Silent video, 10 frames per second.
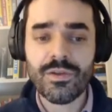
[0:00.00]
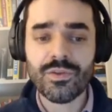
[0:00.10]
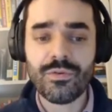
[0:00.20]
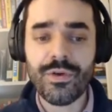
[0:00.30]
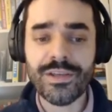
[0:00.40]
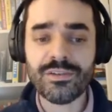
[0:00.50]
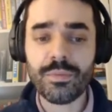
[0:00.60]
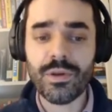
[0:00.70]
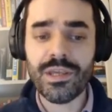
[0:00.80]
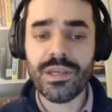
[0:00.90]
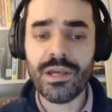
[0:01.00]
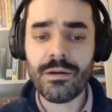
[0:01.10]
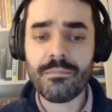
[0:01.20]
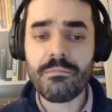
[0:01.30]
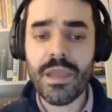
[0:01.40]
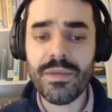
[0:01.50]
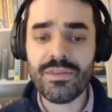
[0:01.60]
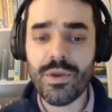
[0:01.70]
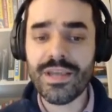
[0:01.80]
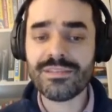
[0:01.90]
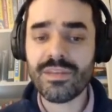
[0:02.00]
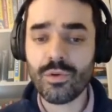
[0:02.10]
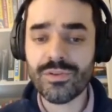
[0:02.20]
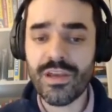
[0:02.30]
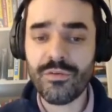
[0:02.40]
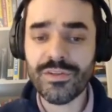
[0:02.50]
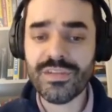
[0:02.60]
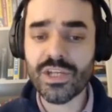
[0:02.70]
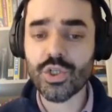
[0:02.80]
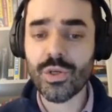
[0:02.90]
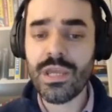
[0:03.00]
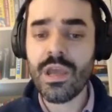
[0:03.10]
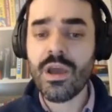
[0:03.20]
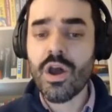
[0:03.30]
So for example, here, maybe the external server is actually